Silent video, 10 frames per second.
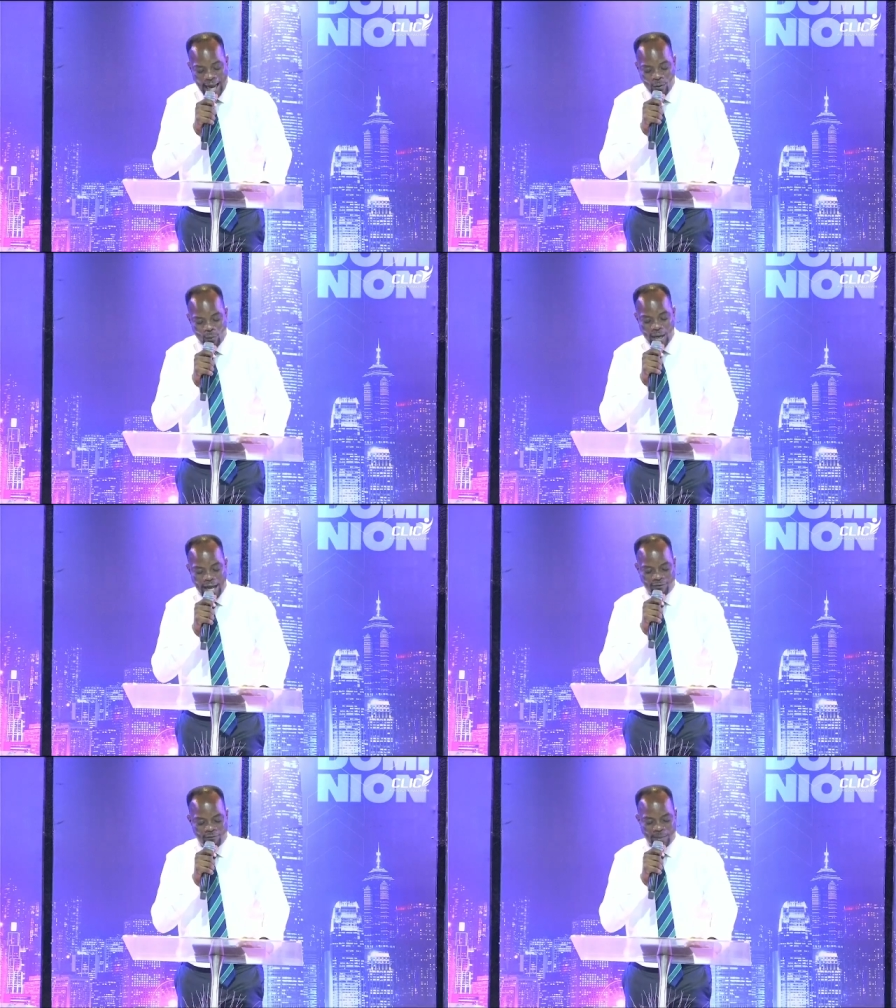we
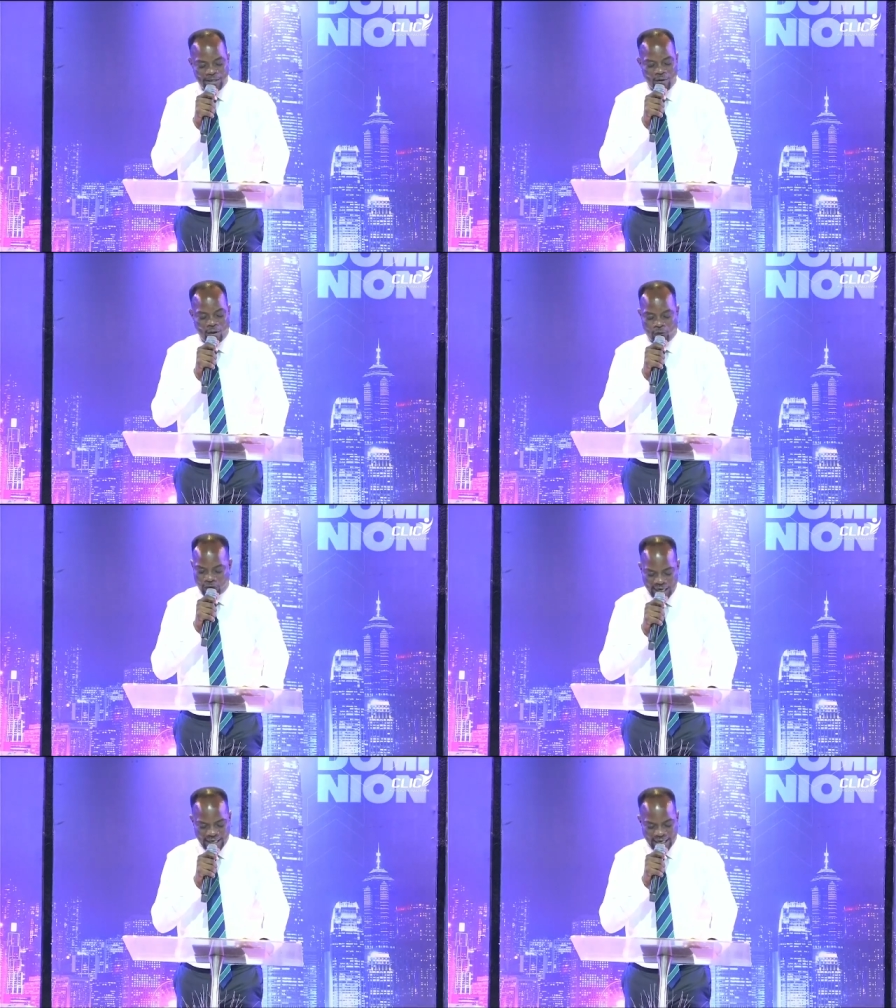have been
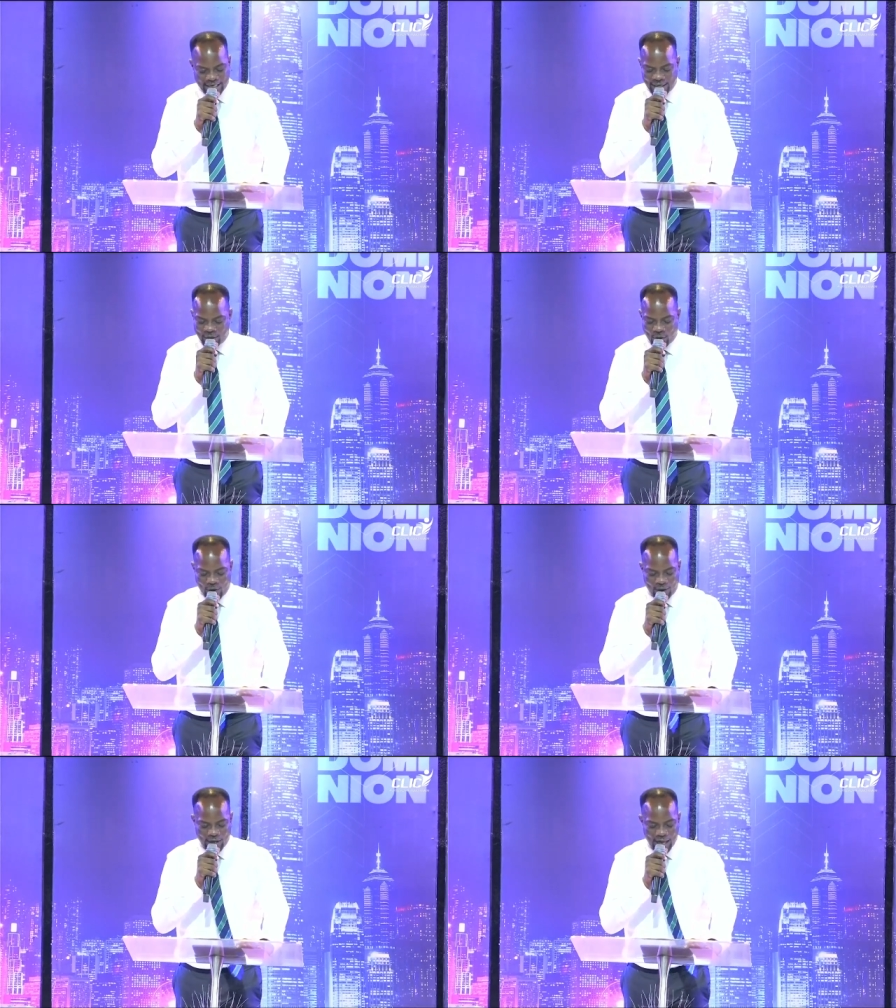offended in
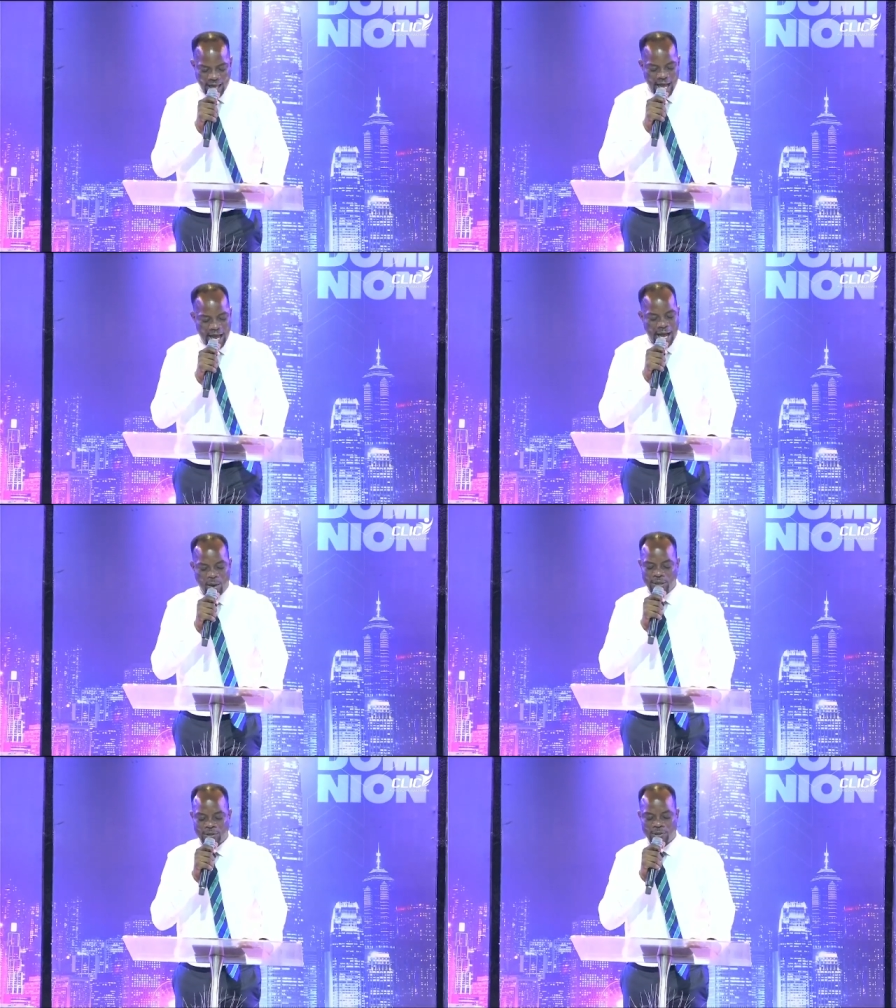God are
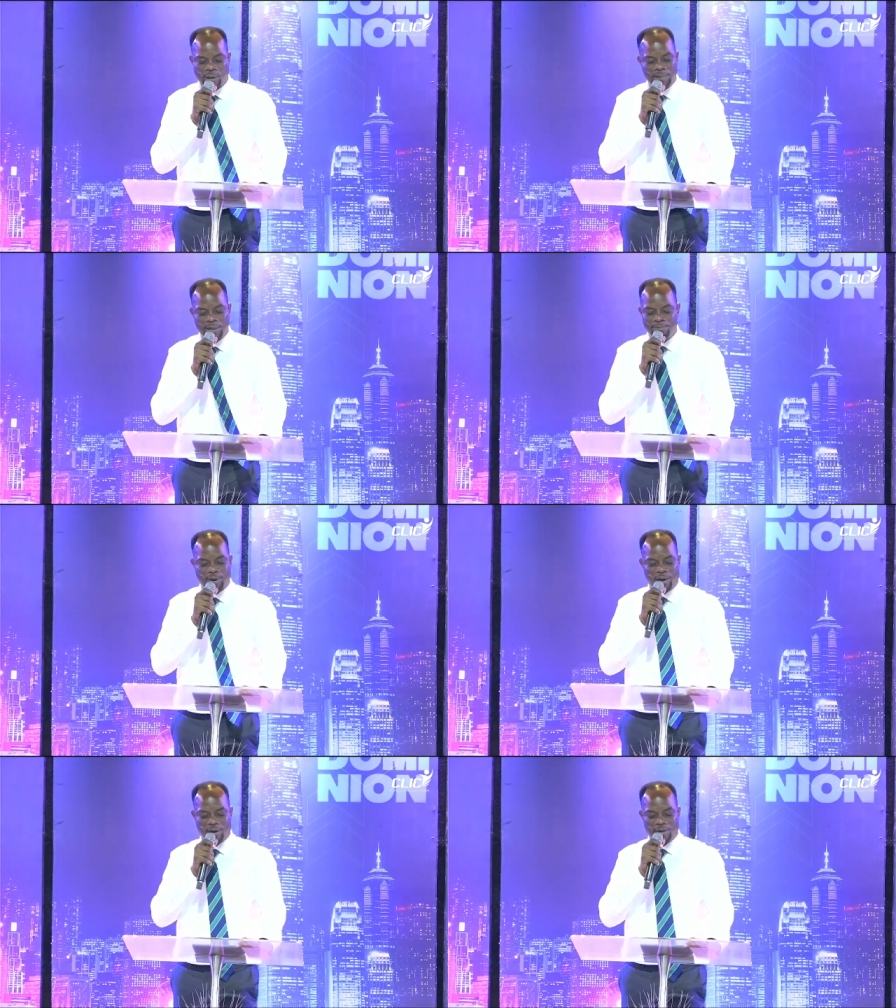our stumbling
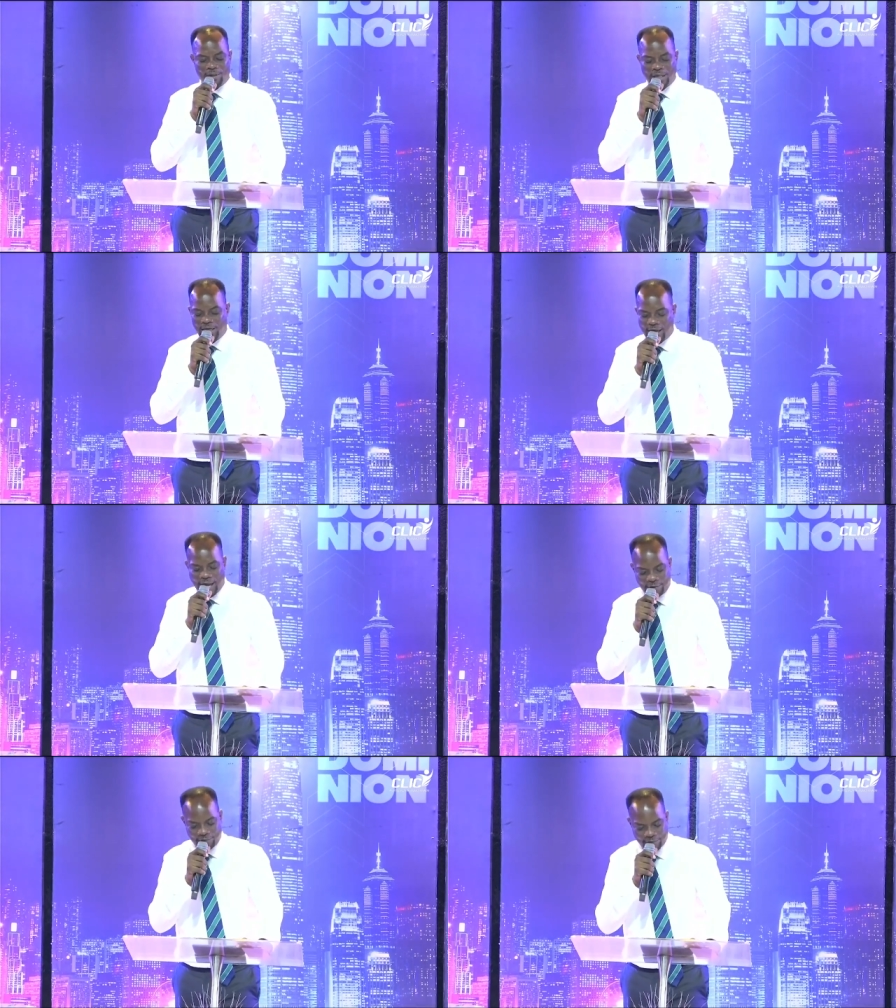block in
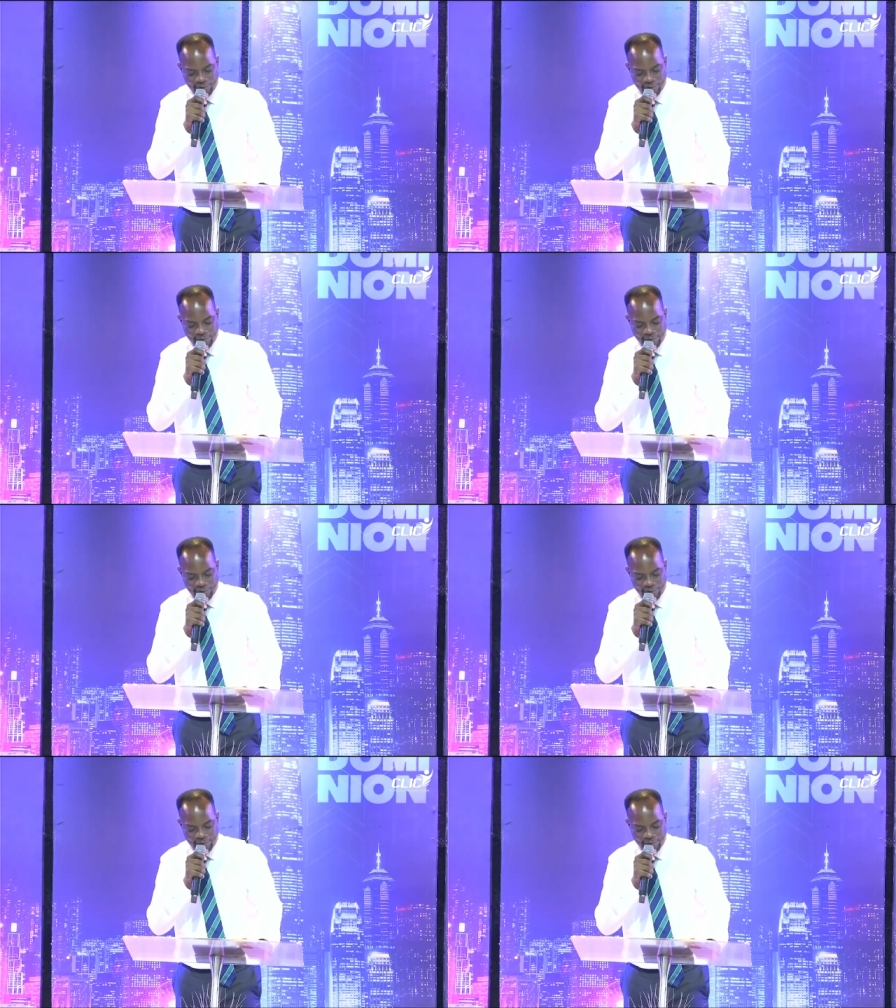life.